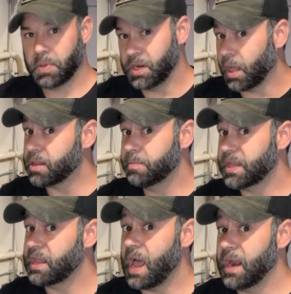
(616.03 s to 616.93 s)
But another
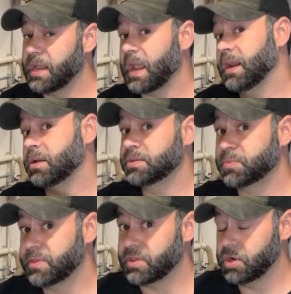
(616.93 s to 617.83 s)
big con that kind of goes
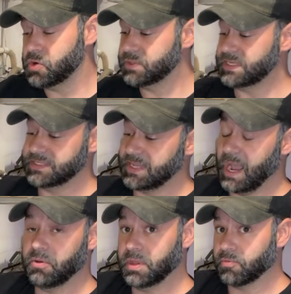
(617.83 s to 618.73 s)
with the hose is the
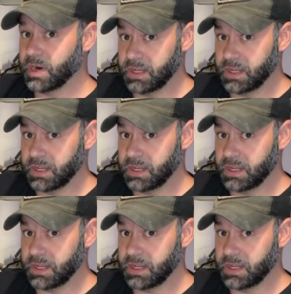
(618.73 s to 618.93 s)
outlet right